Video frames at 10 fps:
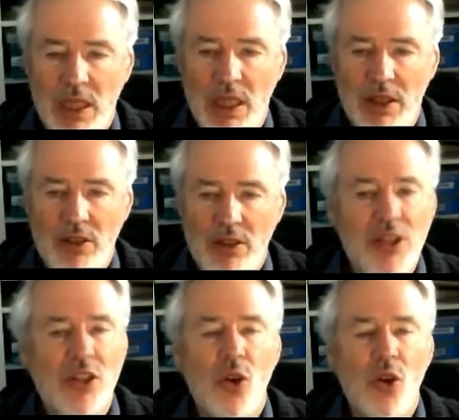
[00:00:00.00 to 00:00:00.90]
there
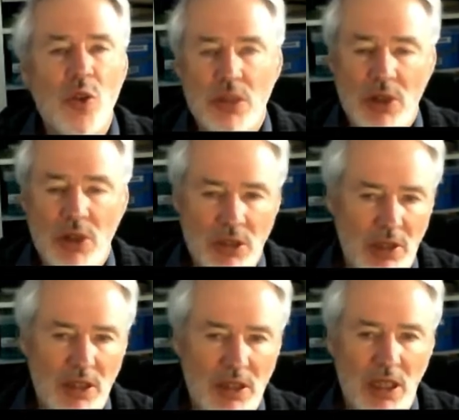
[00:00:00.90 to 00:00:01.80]
is always the
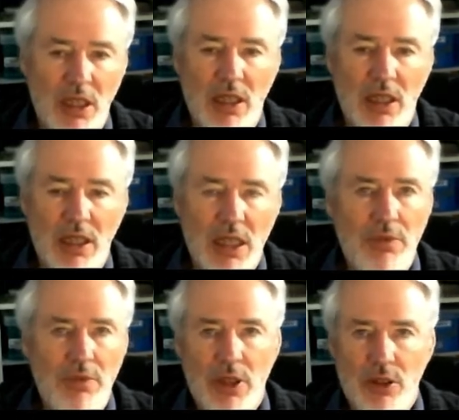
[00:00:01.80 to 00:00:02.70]
possibility that
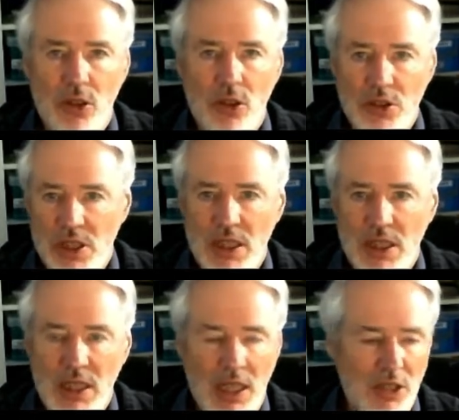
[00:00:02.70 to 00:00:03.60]
even though your study
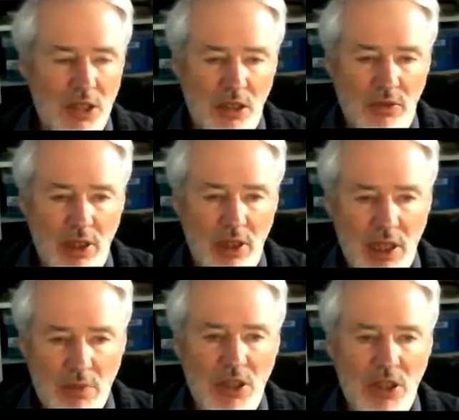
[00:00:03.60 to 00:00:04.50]
has a very
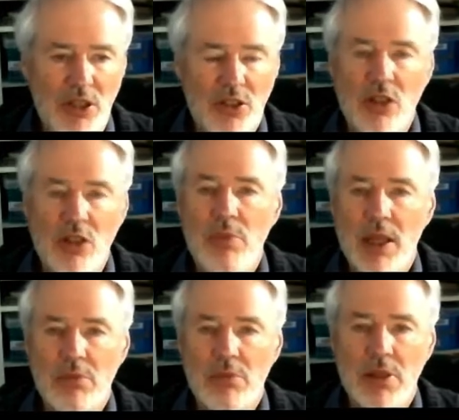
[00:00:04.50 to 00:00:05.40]
limited scope,
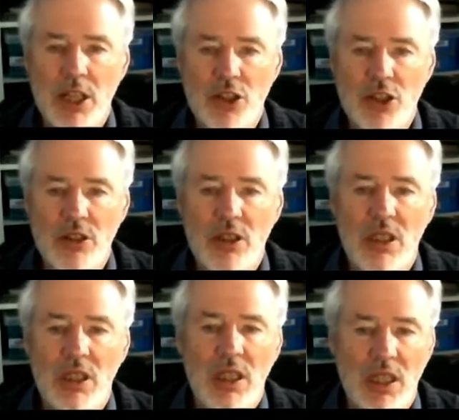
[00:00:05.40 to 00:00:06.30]
explanation
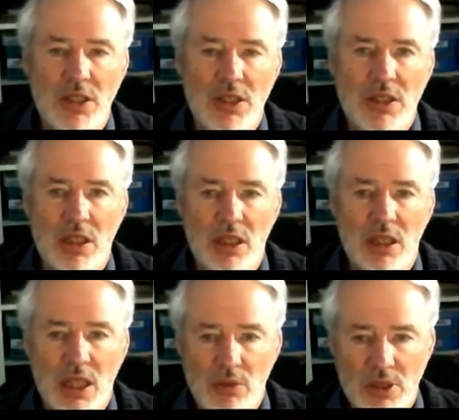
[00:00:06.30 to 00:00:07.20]
is,
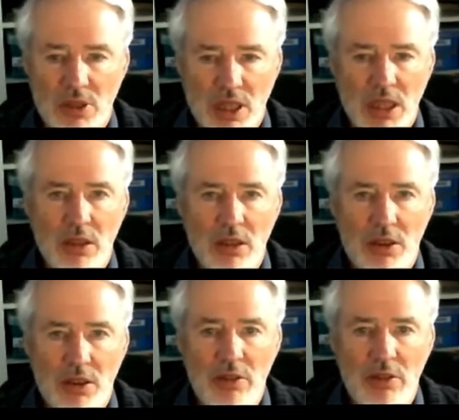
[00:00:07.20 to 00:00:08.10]
I would say,
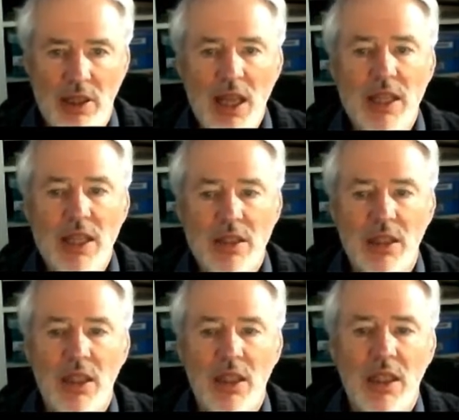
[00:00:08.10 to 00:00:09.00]
theory light,
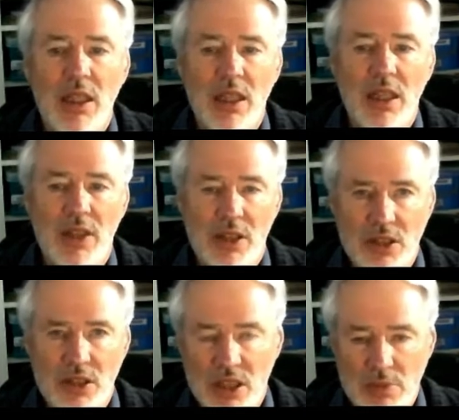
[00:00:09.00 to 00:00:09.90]
that
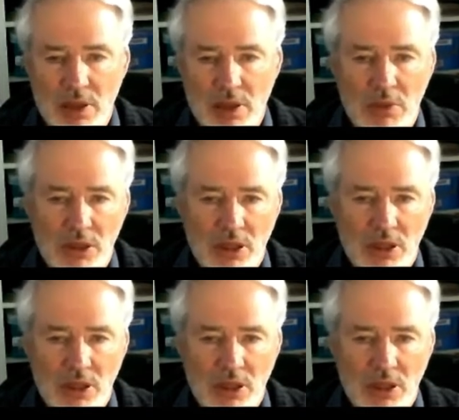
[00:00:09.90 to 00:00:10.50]
this experimental